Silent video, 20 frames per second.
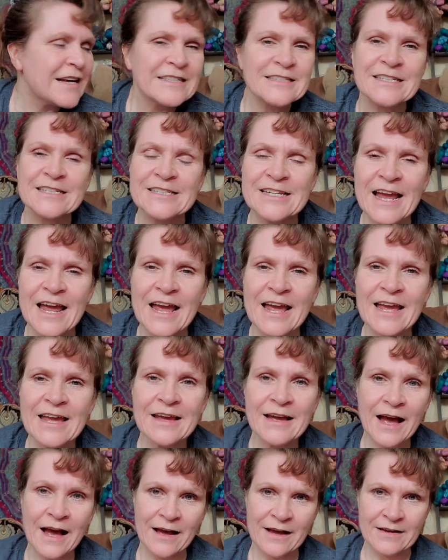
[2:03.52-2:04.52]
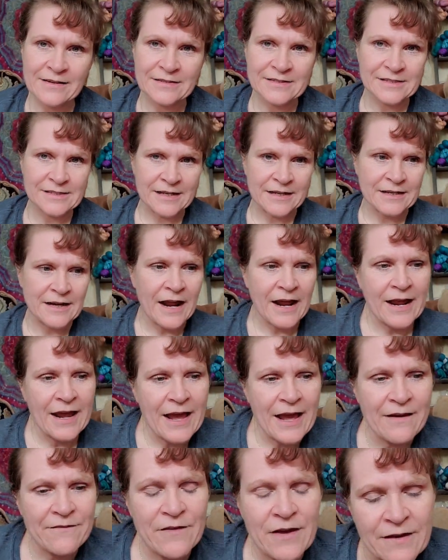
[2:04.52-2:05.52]
today I said I
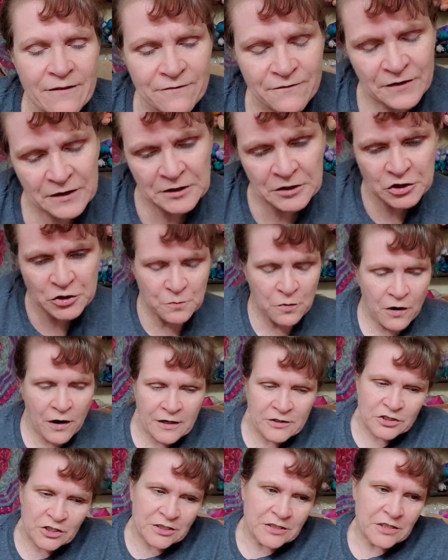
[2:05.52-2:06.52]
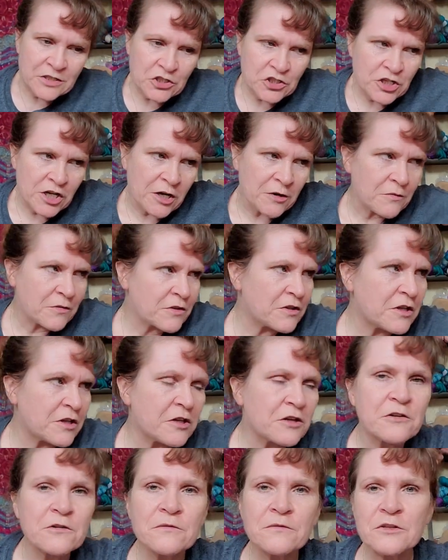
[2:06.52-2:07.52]
have a finished project to share with
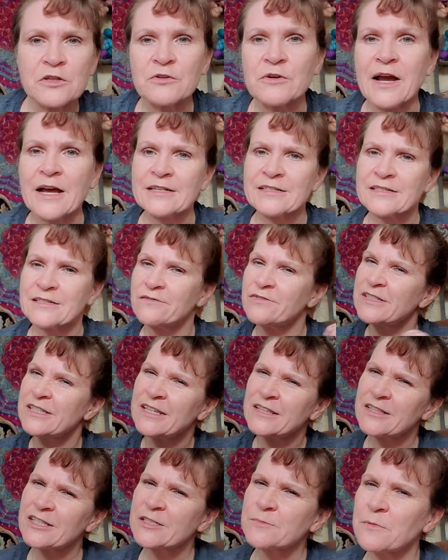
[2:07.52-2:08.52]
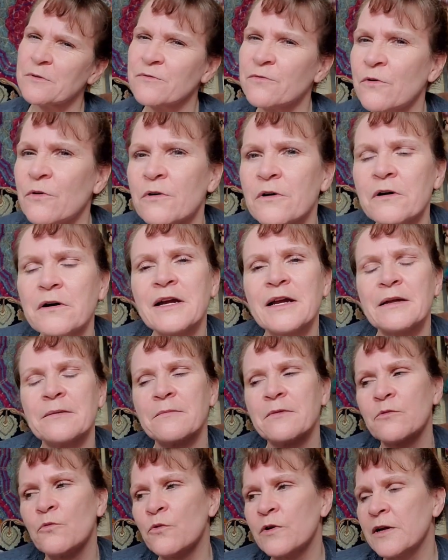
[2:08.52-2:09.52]
you. You guys have seen this before
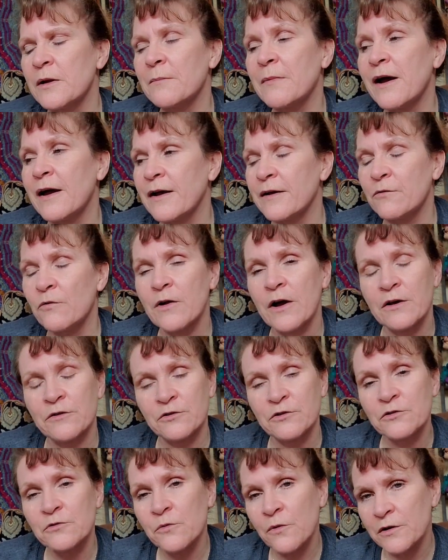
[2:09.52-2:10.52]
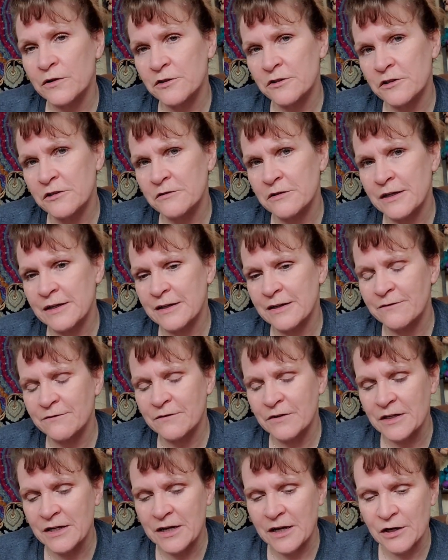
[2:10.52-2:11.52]
in one of my other What Are You Knitting
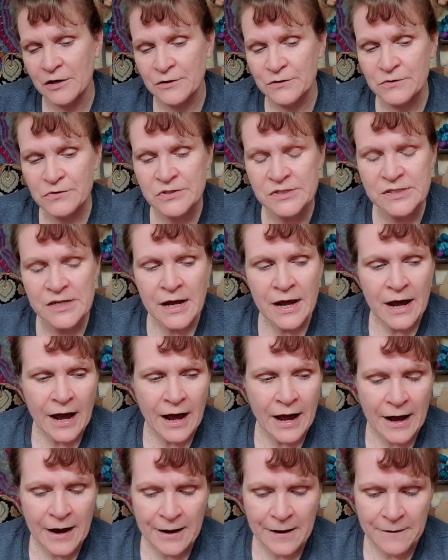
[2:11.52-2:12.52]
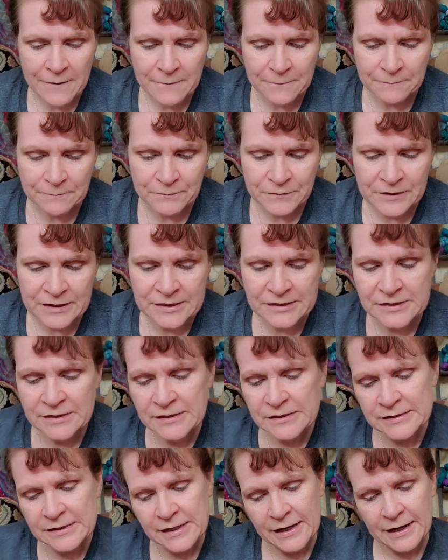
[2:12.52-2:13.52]
videos. Um, this
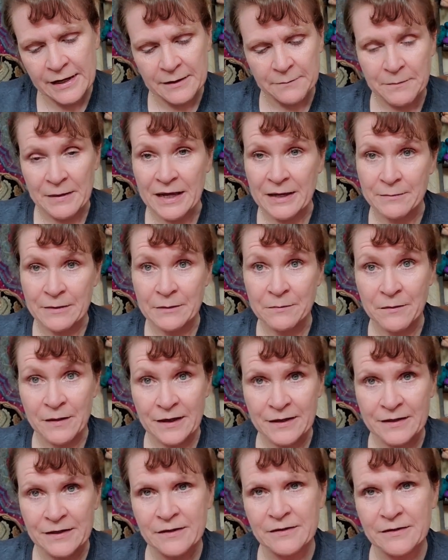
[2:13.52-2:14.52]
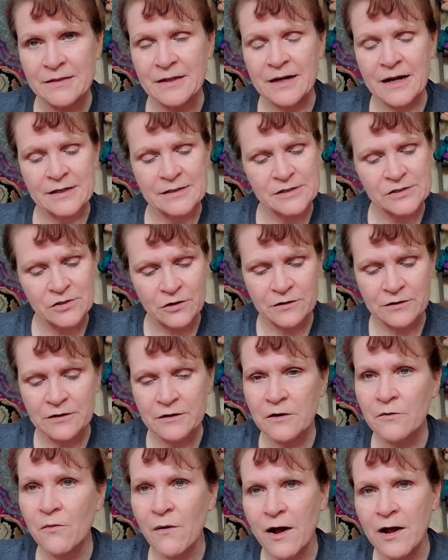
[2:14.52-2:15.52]
is a baby blanket that I started
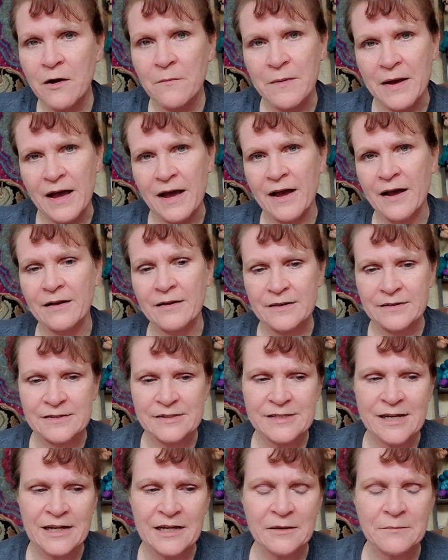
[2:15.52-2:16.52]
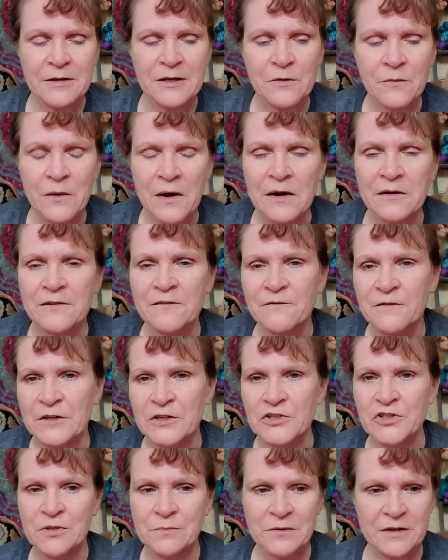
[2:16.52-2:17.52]
a while back. It's taking me a while to
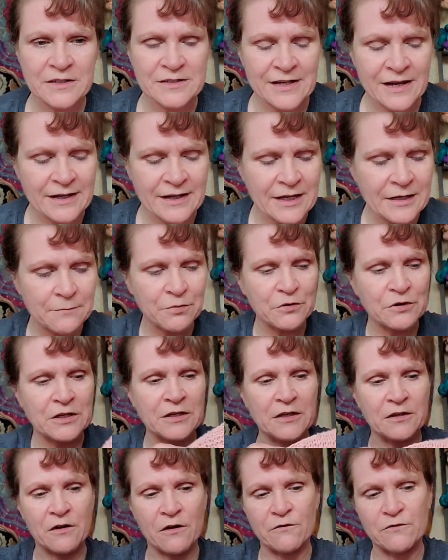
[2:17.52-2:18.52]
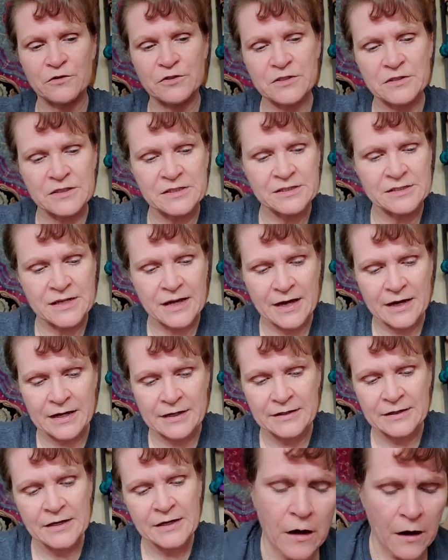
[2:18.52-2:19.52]
finish it because I keep putting it over to the
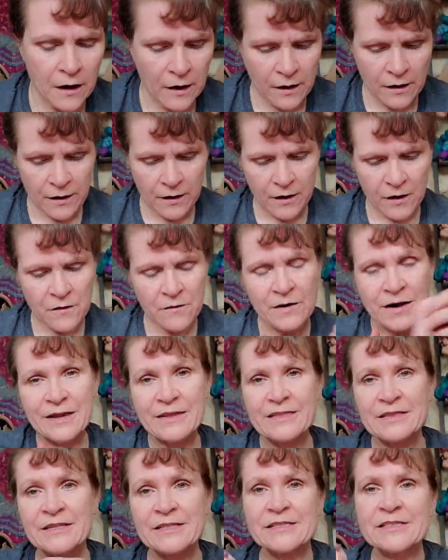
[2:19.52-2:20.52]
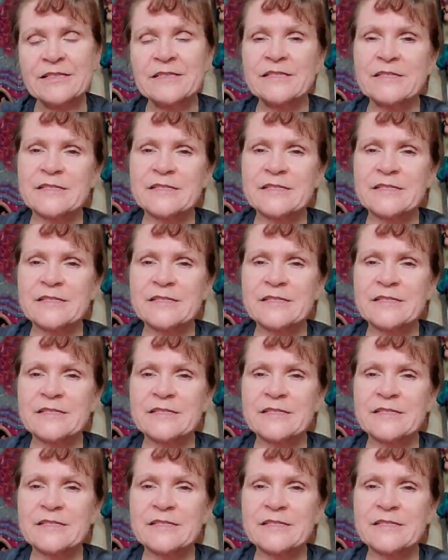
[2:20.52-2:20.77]
side. All right, this is